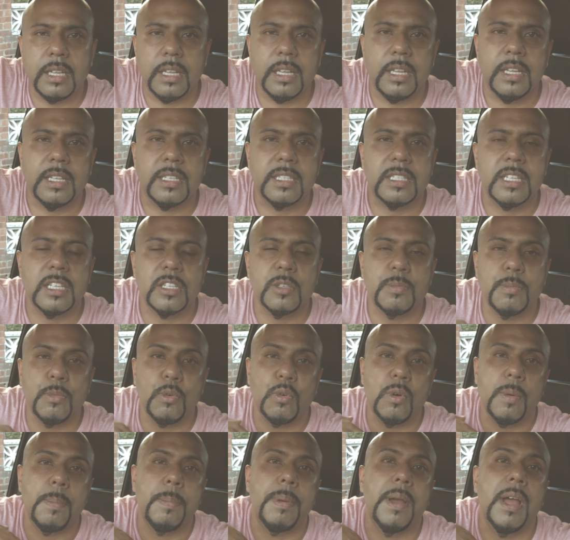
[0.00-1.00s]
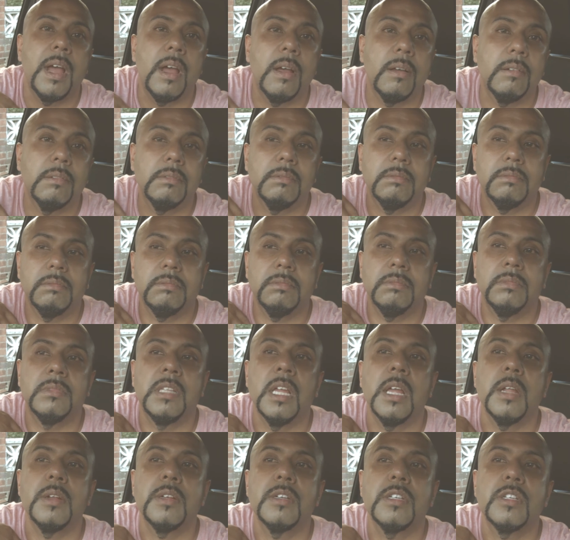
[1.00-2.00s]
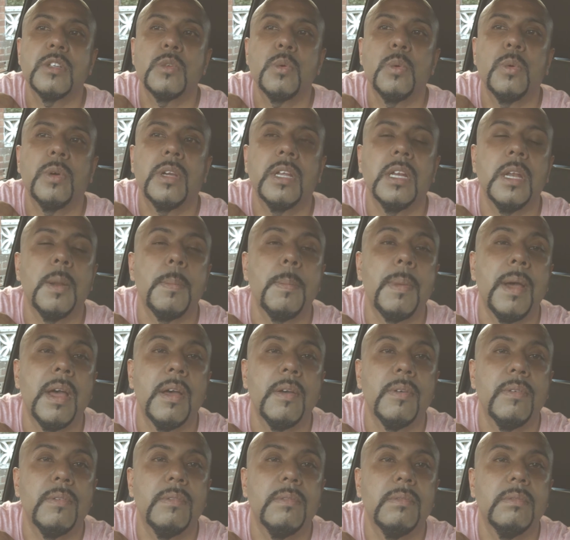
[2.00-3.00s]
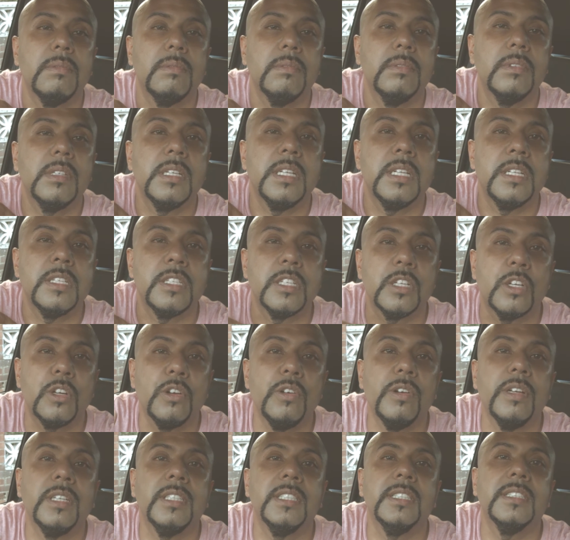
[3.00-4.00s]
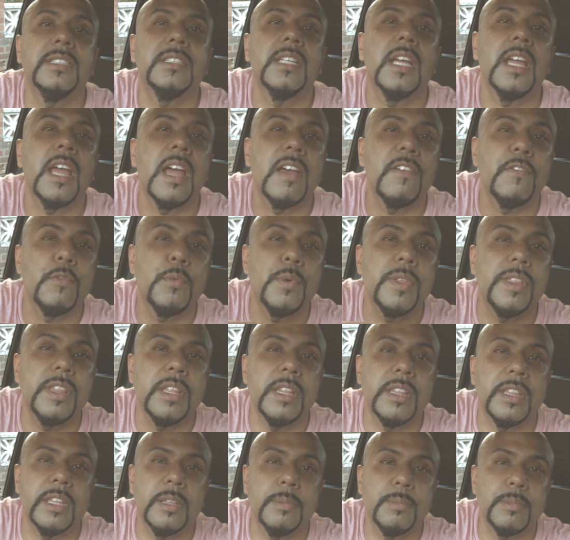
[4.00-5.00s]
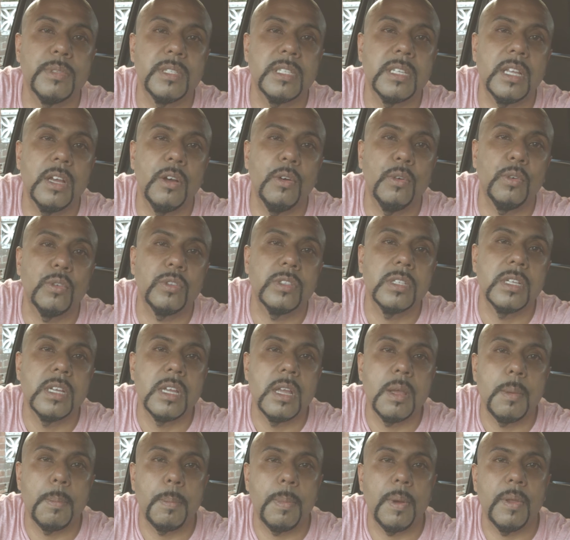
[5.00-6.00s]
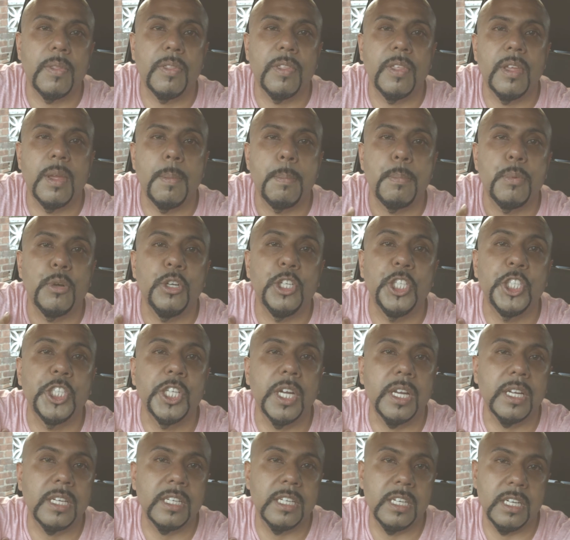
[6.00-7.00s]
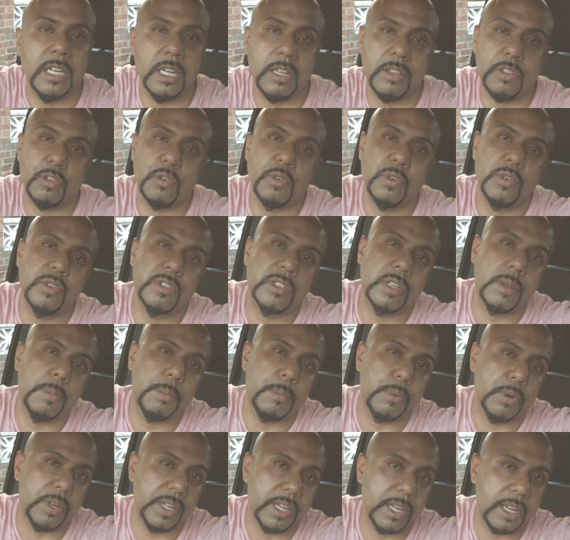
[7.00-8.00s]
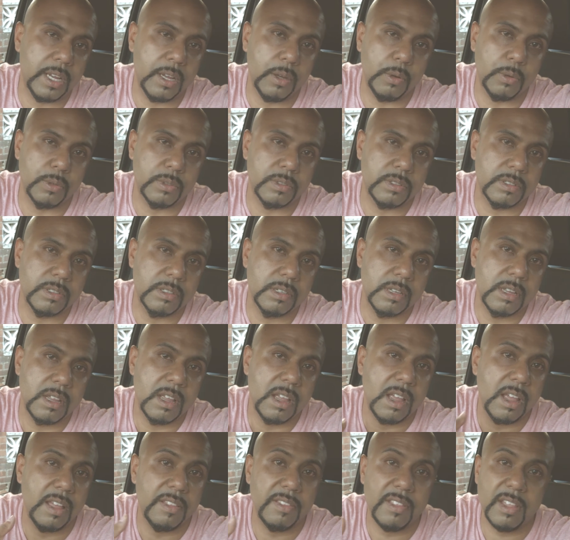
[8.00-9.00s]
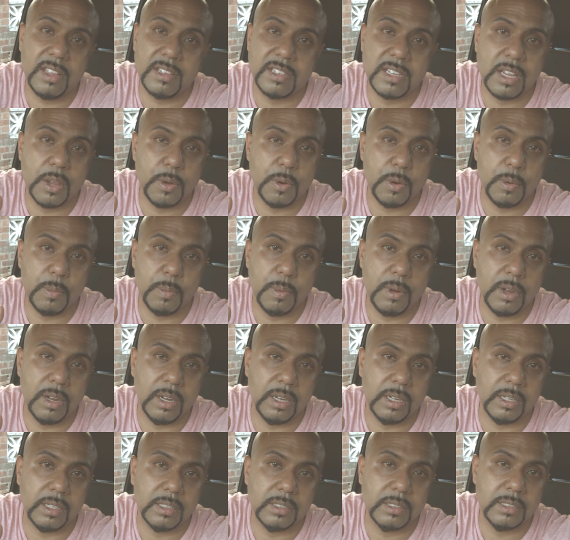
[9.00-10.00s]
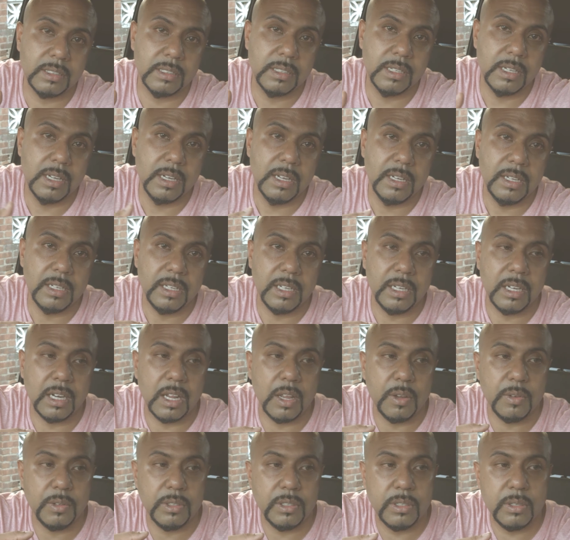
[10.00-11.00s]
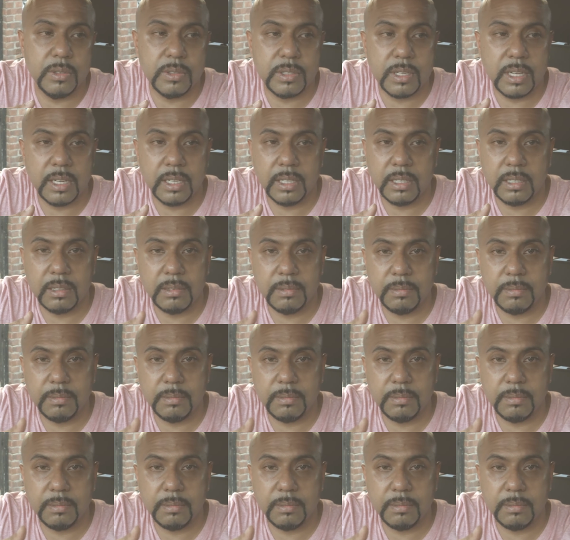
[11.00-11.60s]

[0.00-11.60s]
it says more about, they're talking about insecurities they have within themselves, but they're projecting it through somebody else. And that's how it works. You take